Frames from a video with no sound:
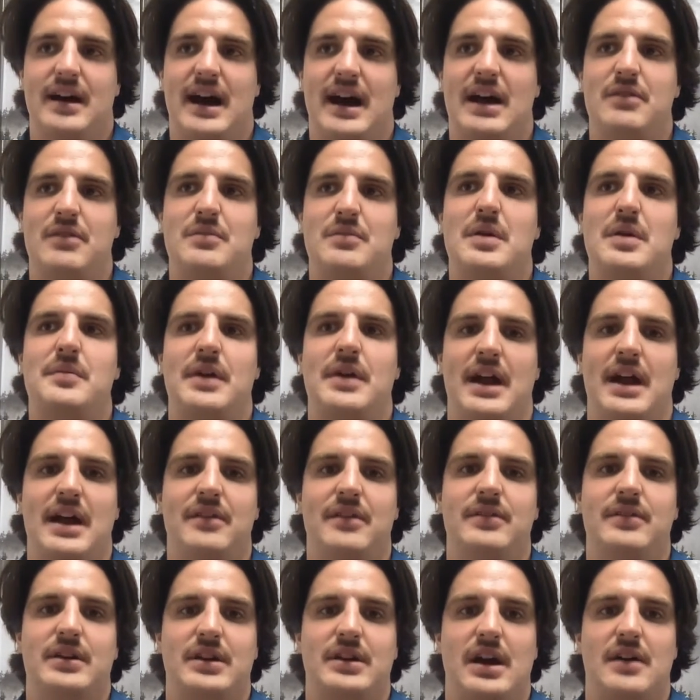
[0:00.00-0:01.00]
I remember
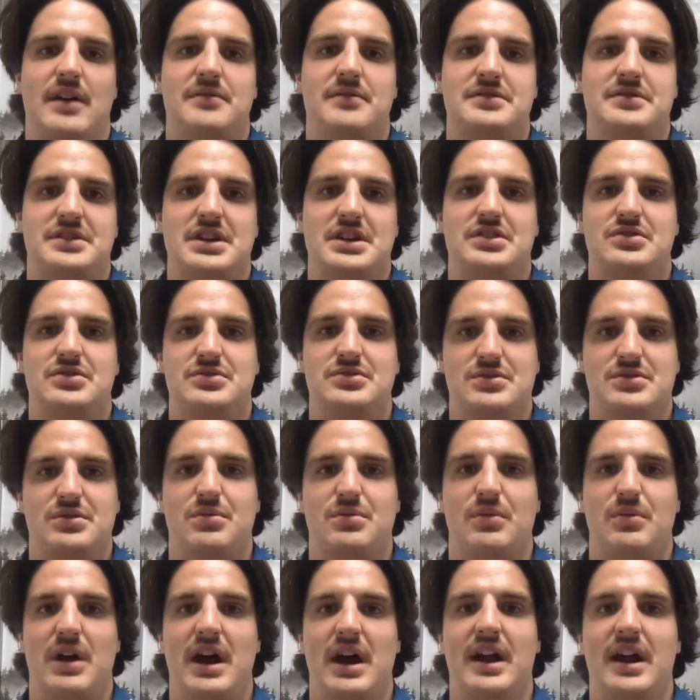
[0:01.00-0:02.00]
having conversations with
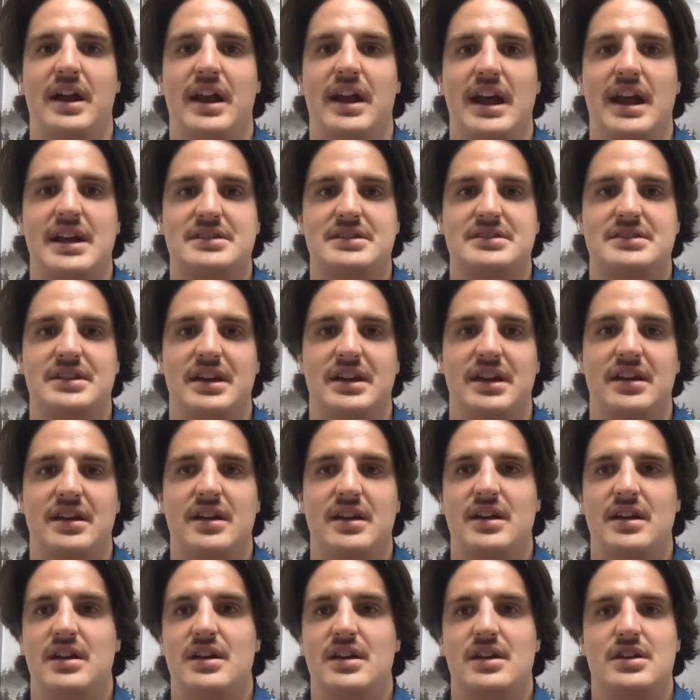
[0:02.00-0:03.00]
Ryan asking,
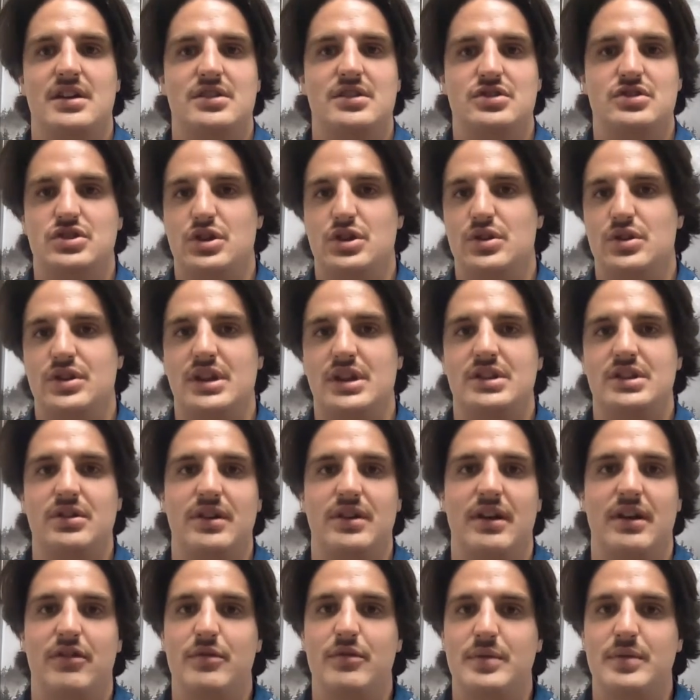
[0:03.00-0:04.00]
"Do you think
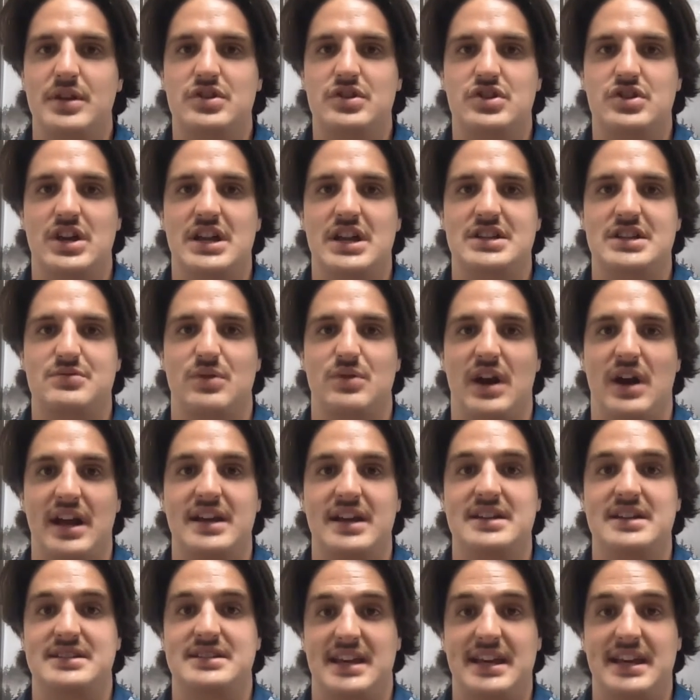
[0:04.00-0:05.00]
there'd ever be a chance where I
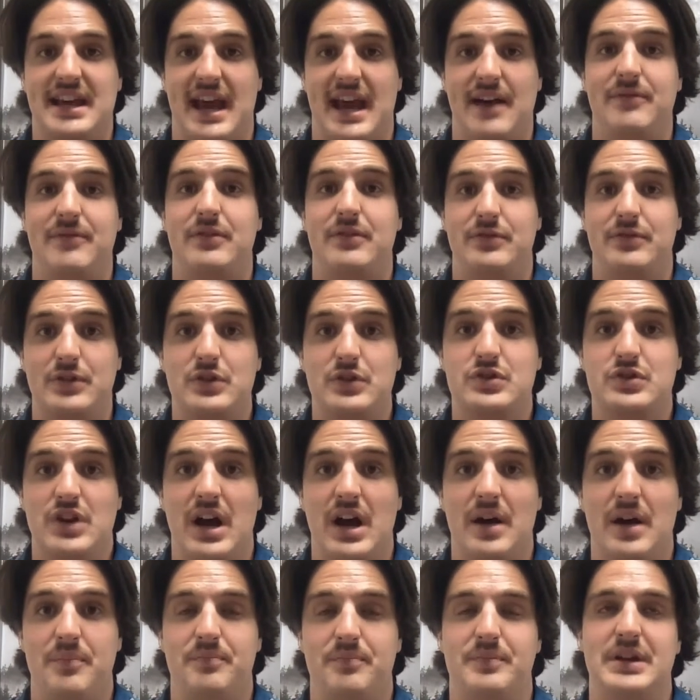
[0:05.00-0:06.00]
could take half of your
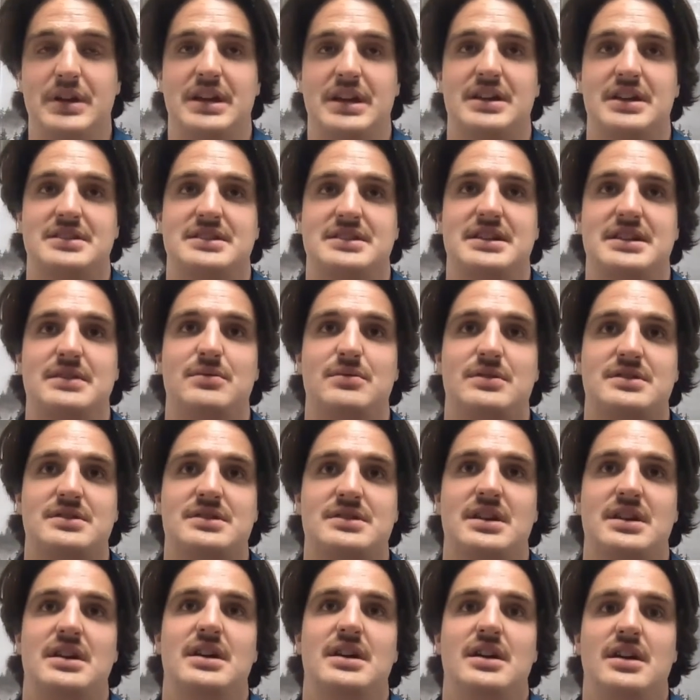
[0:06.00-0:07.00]
job?" Because he
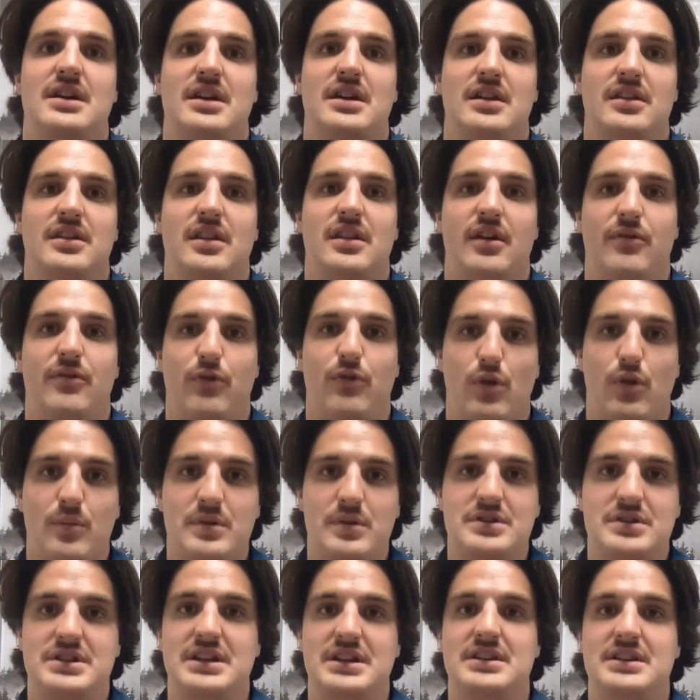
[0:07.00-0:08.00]
was the
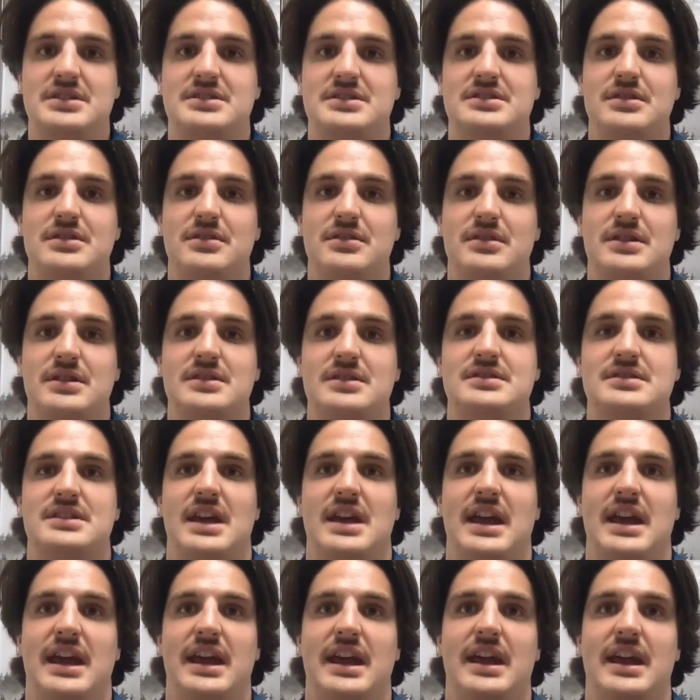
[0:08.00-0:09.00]
former dean of students
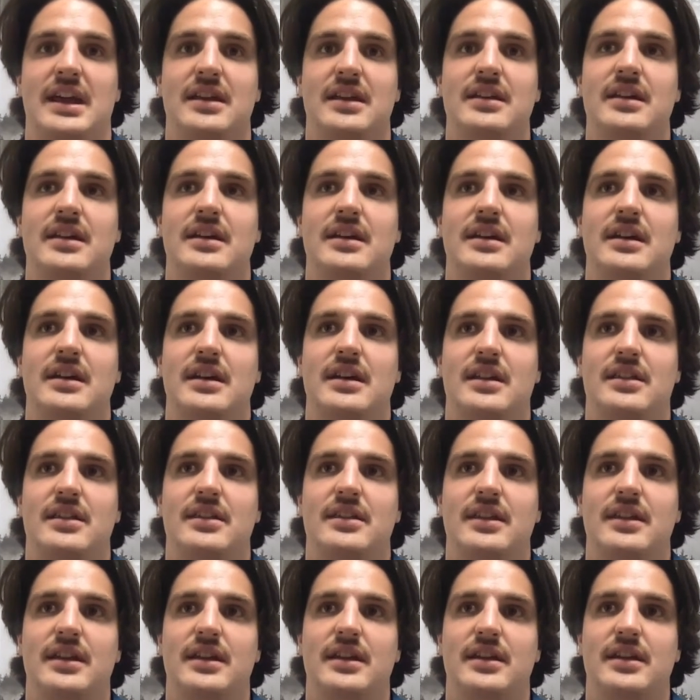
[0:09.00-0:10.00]
and
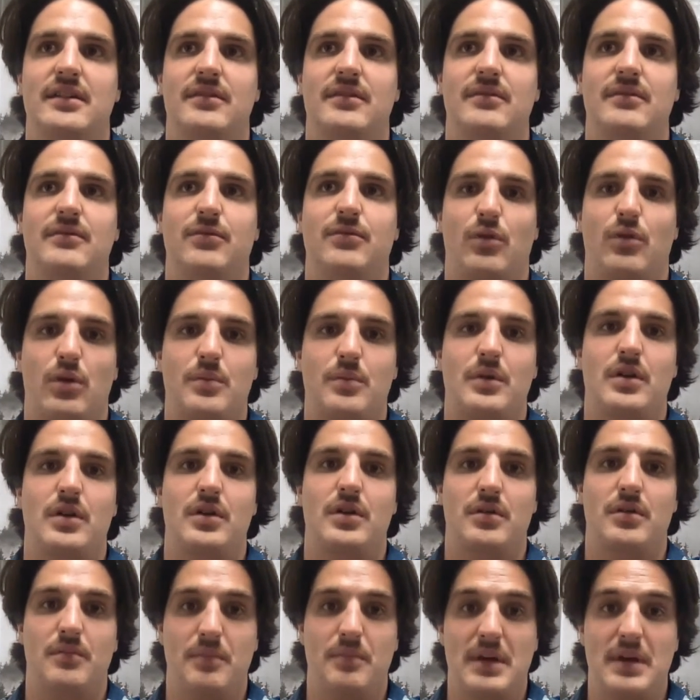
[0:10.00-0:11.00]
the
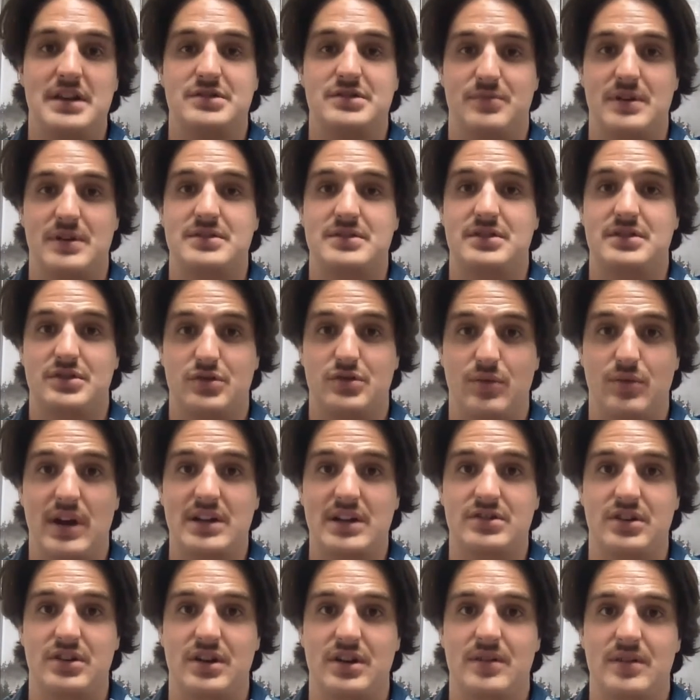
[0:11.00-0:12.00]
former men's resident
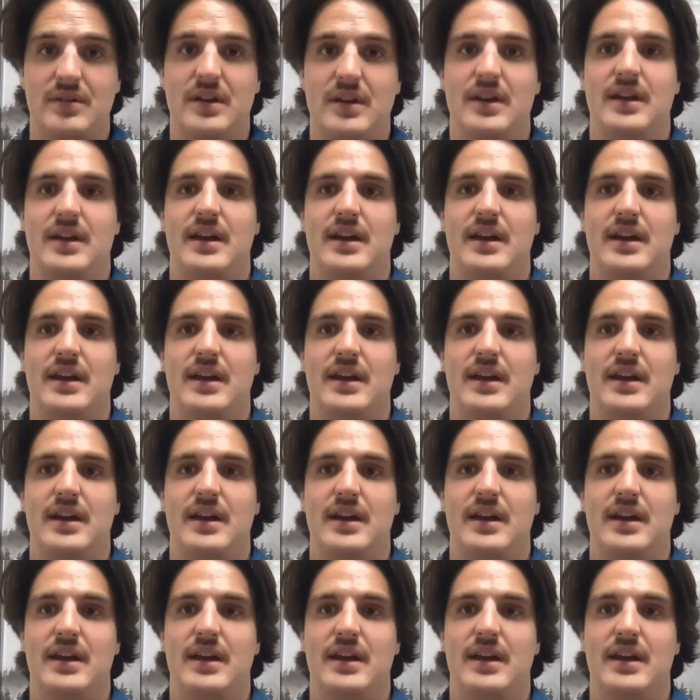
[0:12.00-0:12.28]
director.